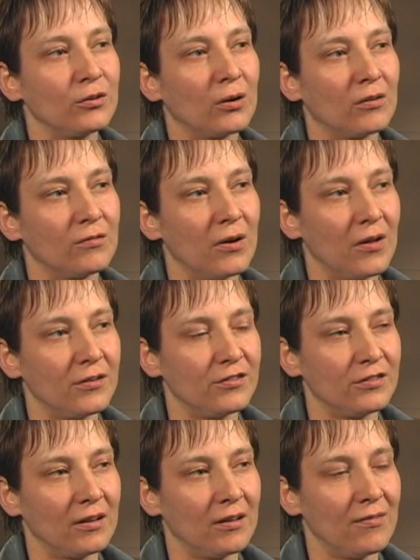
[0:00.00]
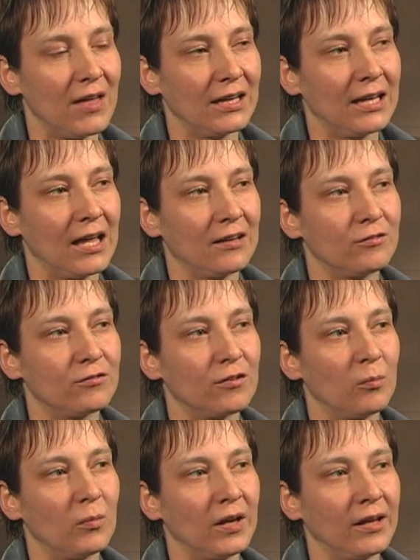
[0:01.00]
to convert that land
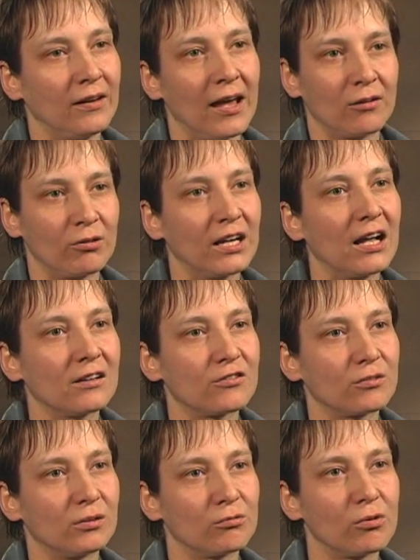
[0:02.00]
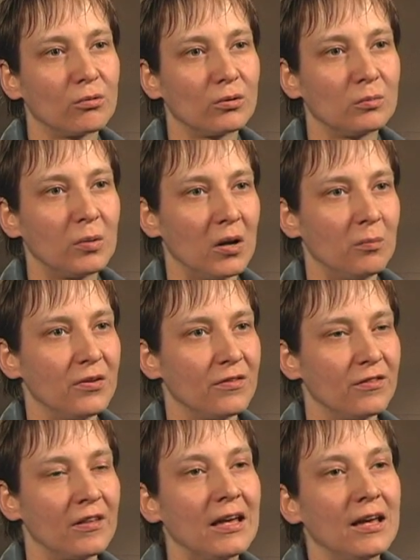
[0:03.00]
from an agricultural rural
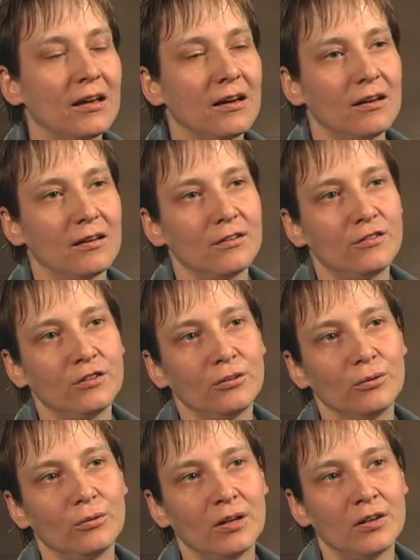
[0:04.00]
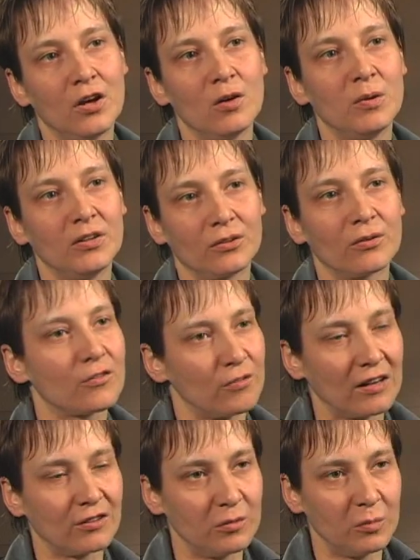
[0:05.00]
purpose to an urban
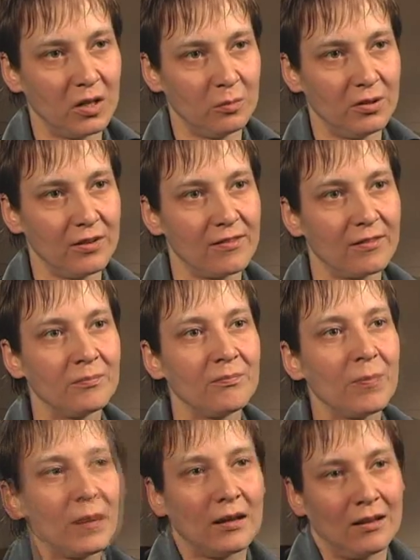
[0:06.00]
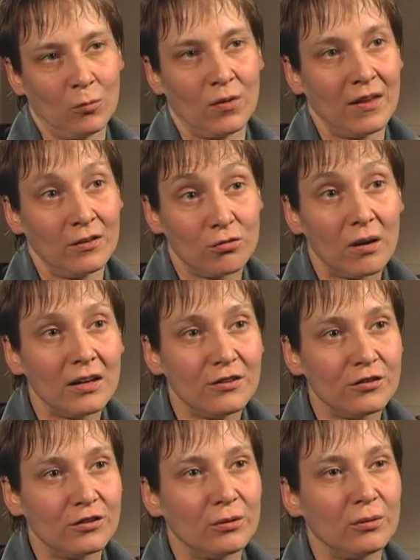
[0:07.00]
construction purpose. And what they try
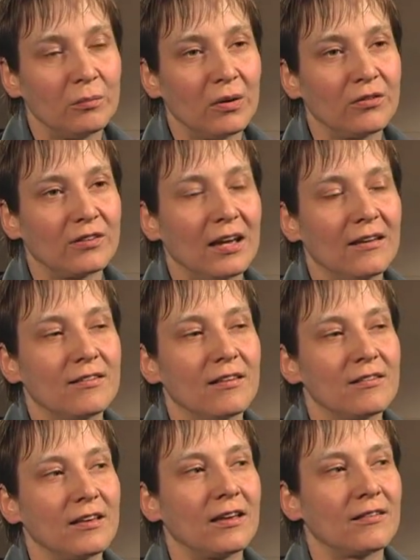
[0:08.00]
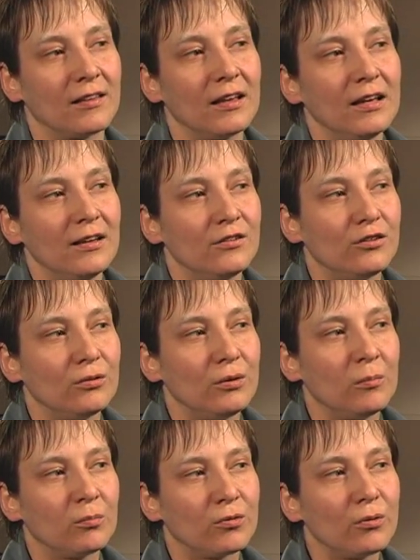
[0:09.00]
to do in most cases is
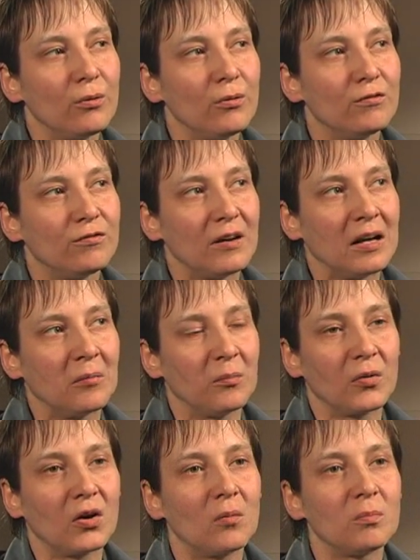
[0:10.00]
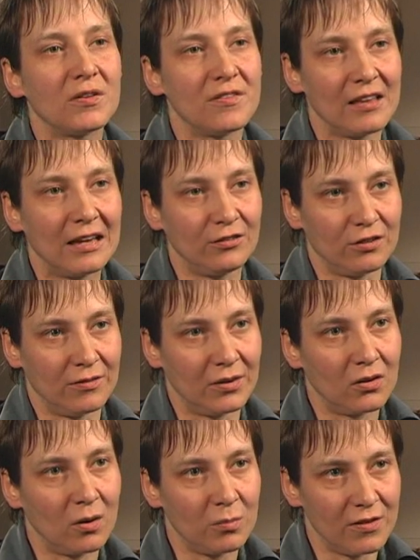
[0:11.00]
to improve compensation,
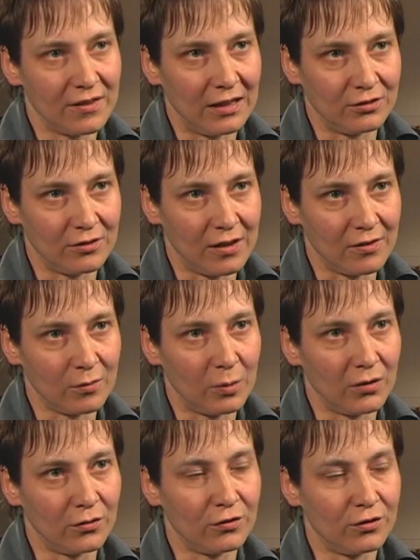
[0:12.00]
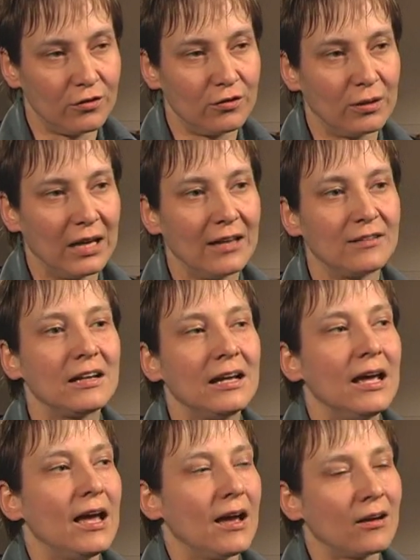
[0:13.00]
the compensation they're supposed to get.
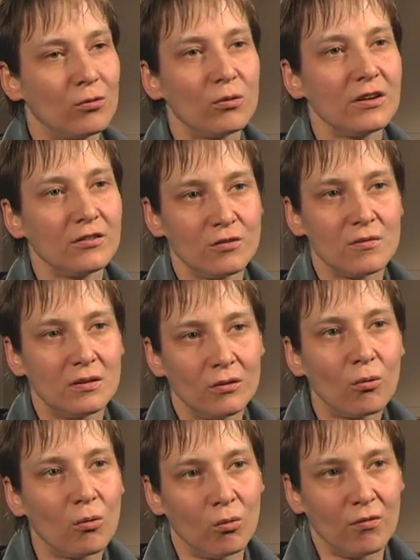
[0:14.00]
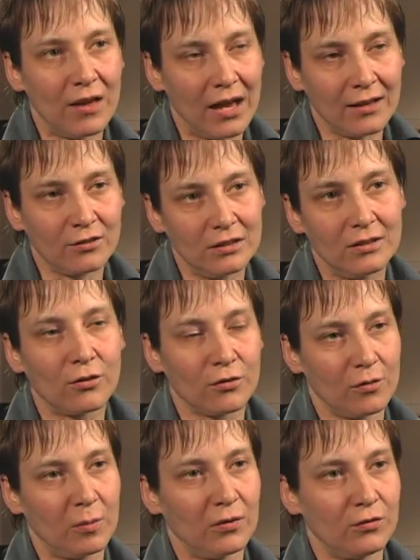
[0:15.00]
According to the law, they're actually
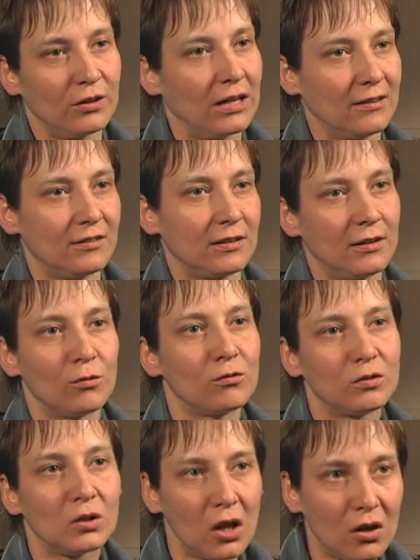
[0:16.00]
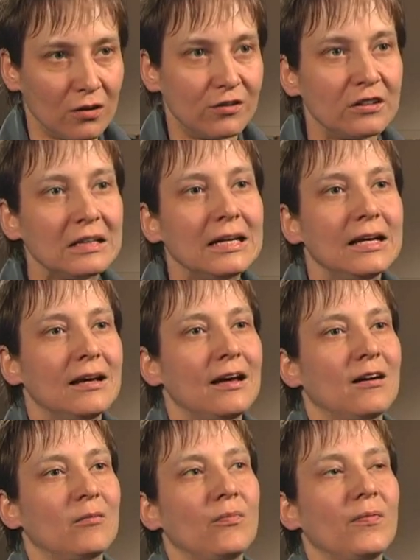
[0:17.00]
not supposed to get an awful lot.
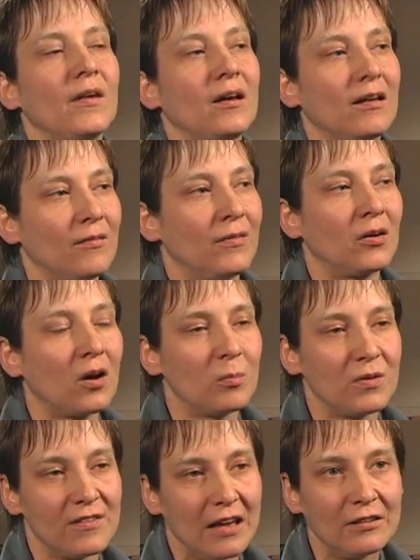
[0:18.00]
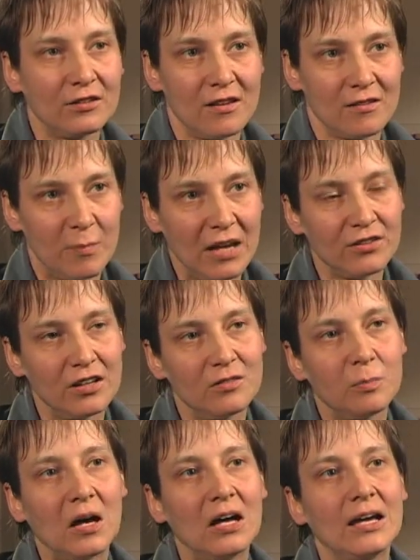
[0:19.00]
The compensation is
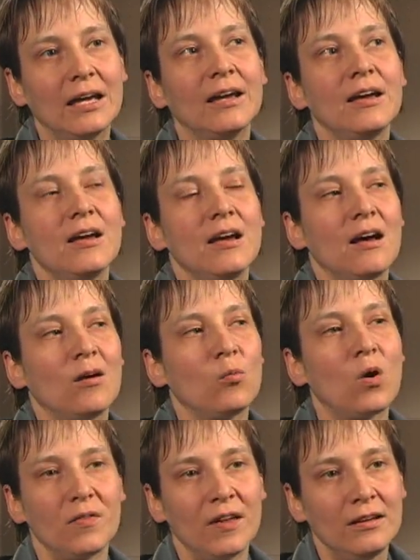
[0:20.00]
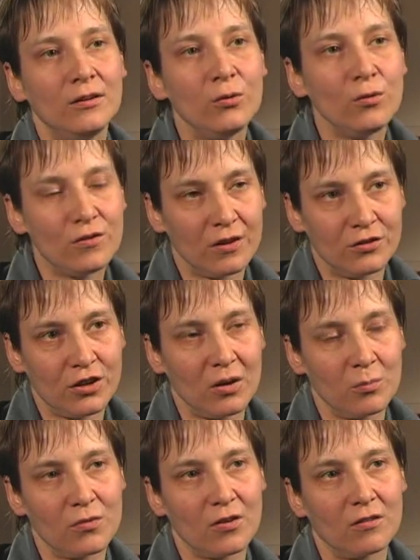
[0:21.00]
measured by what they lose in
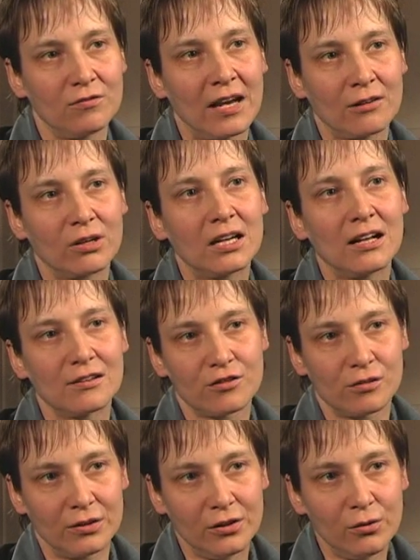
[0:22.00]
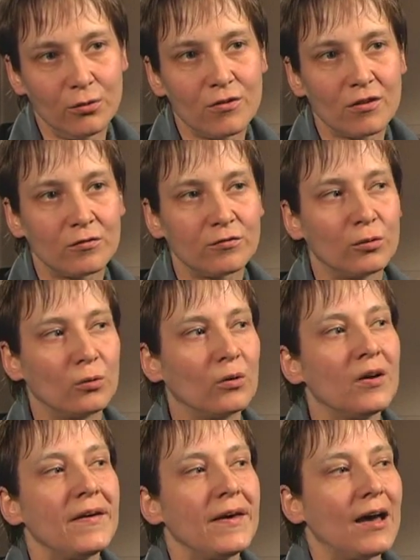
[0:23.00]
terms of agricultural use
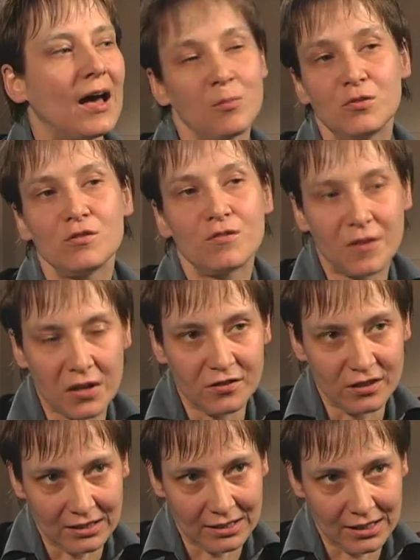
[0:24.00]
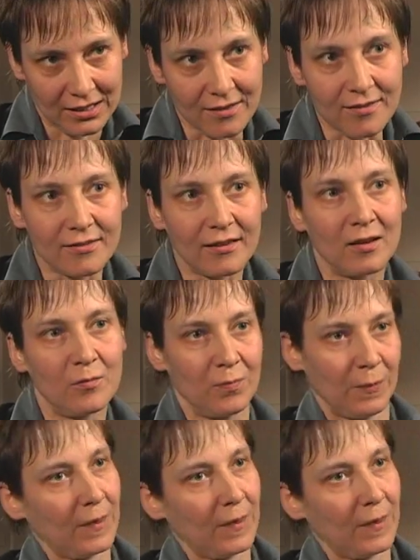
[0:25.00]
for up to 30 years